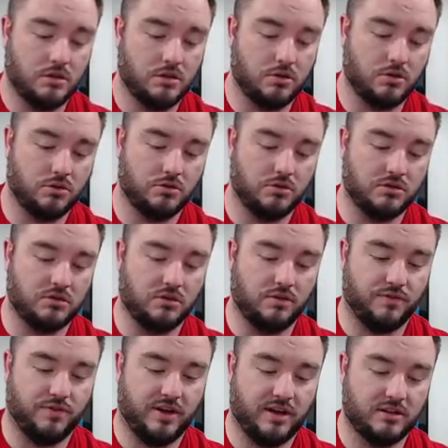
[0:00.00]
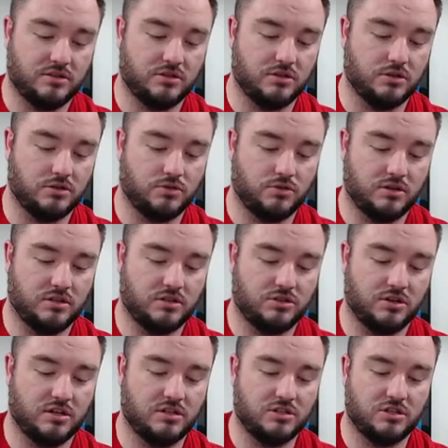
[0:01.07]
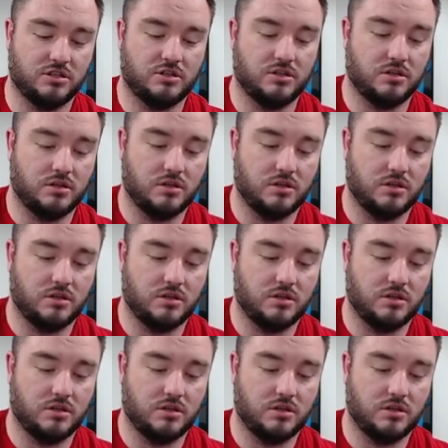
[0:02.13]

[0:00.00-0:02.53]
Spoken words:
Go through these a little faster. Troy Stretcher.